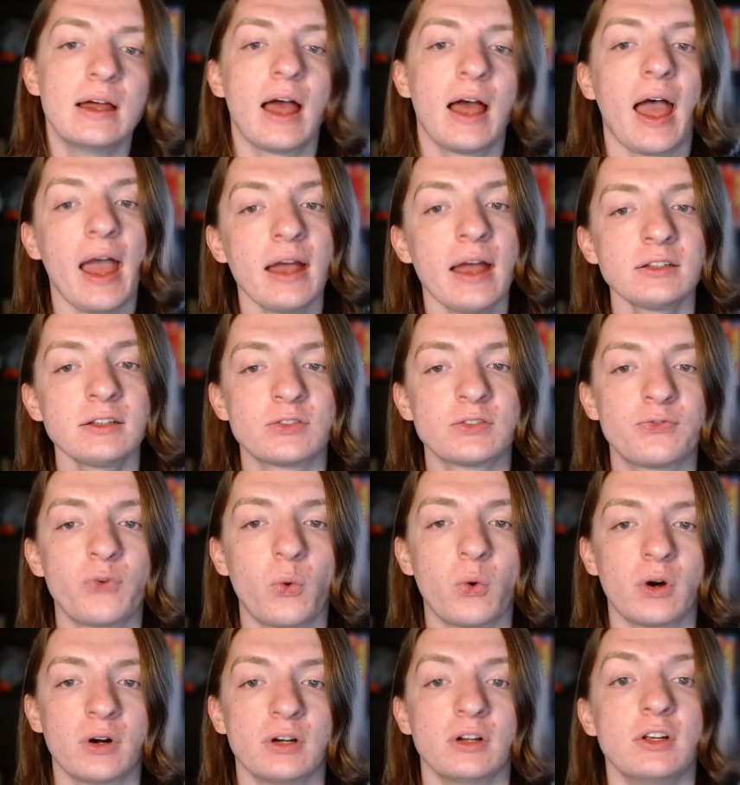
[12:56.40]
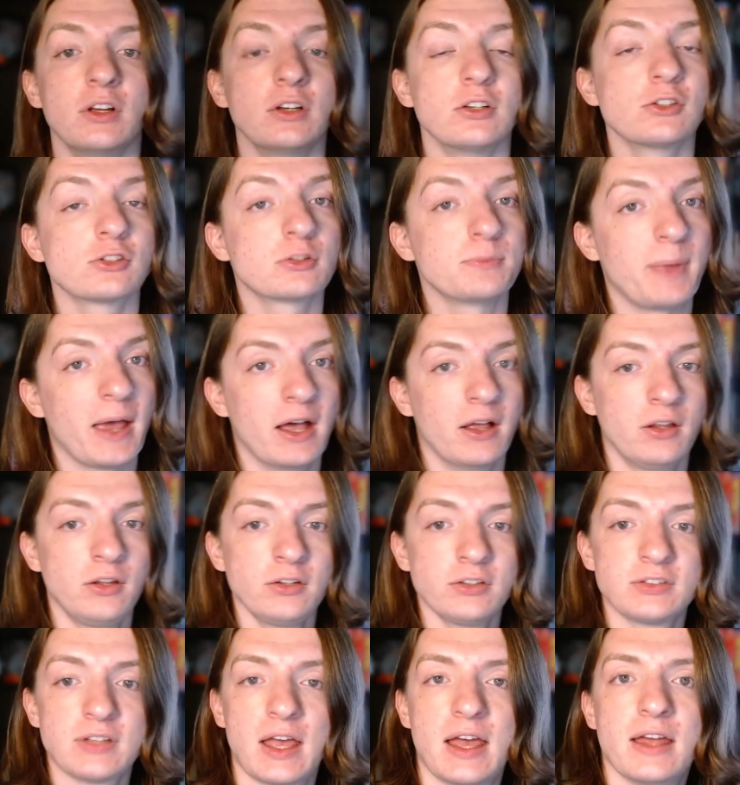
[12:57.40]
As for
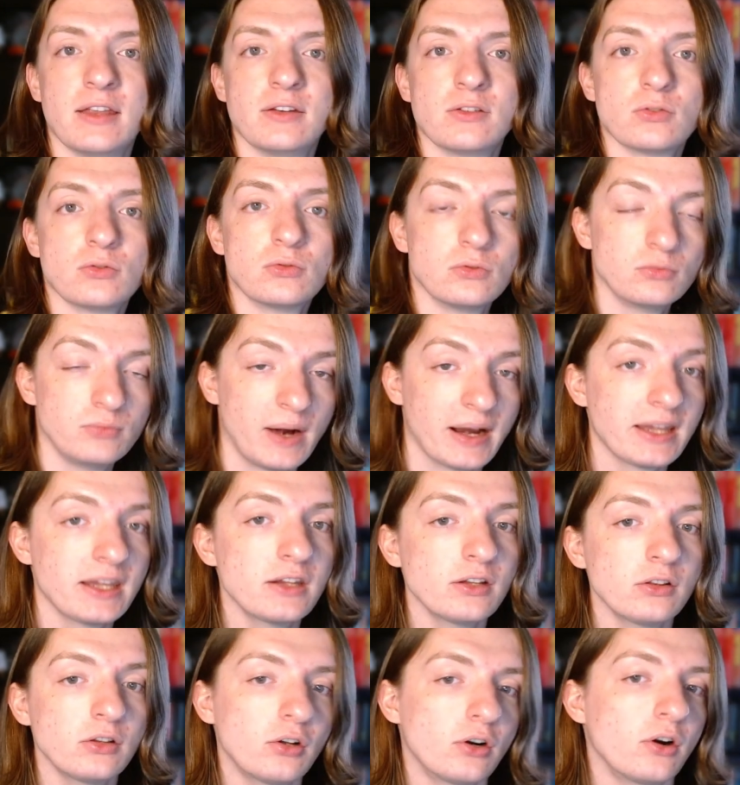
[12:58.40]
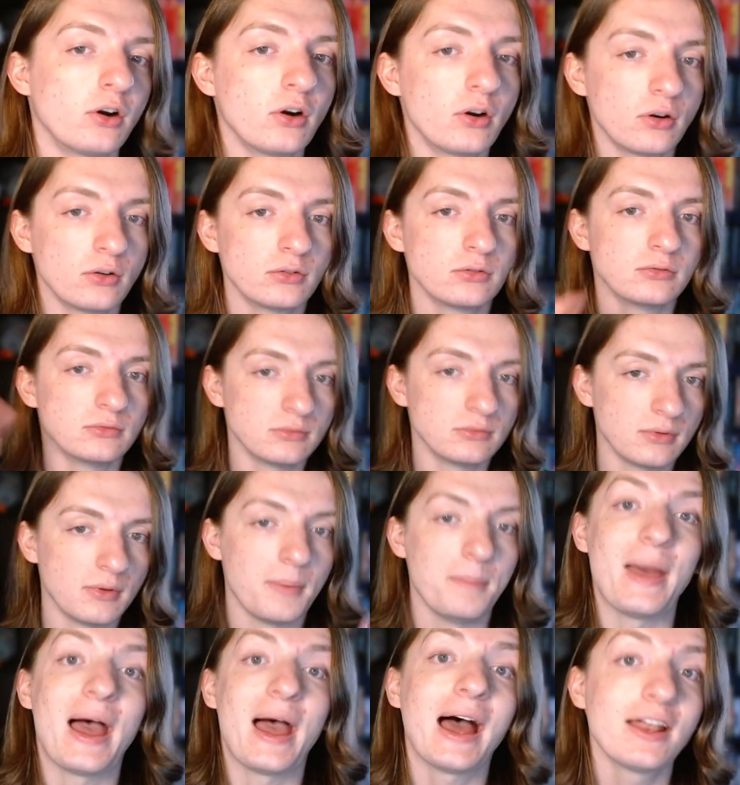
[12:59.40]
spells and regular
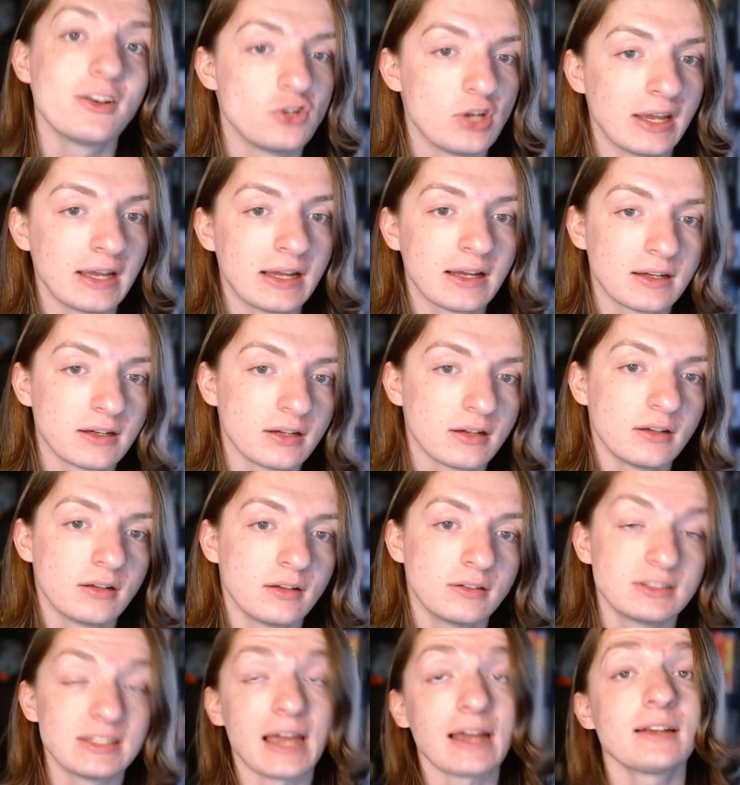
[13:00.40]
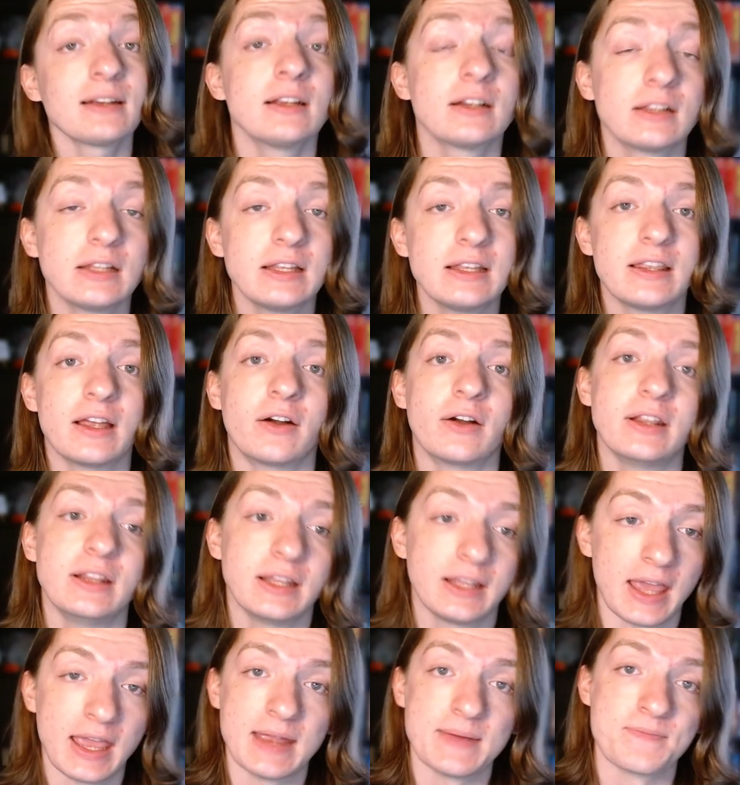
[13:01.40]
magic, technically they're in the
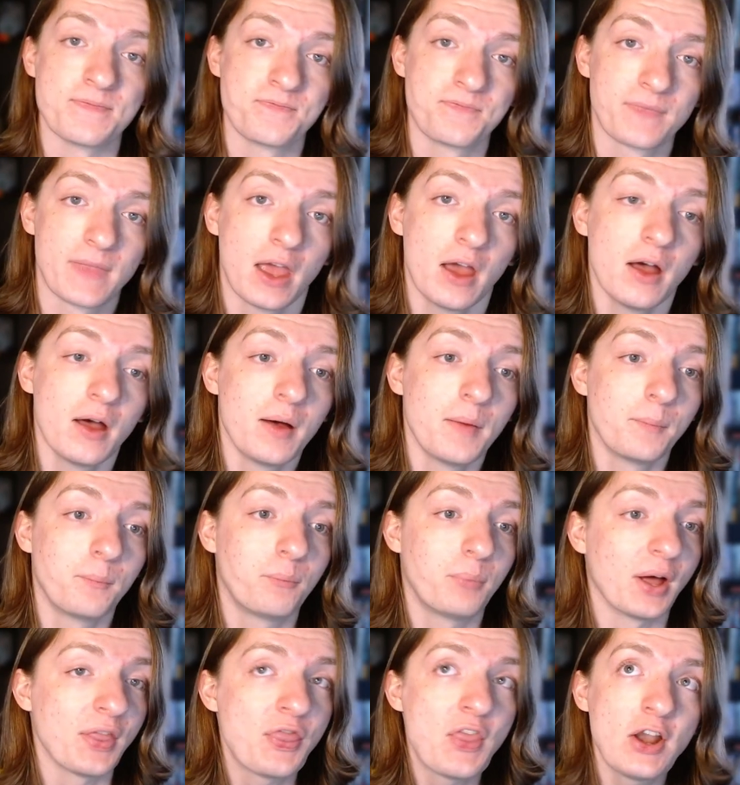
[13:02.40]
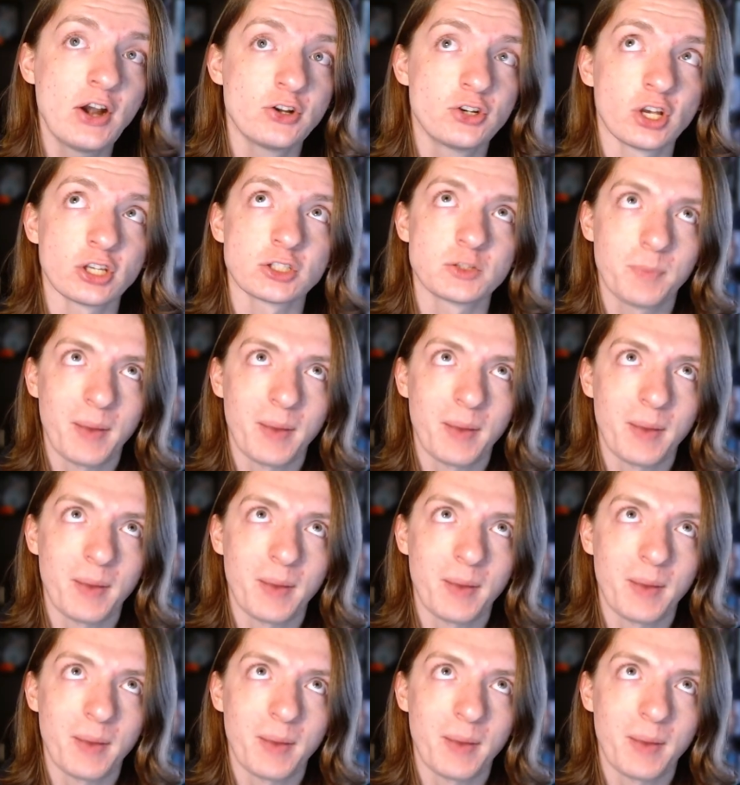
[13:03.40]
game, but they're just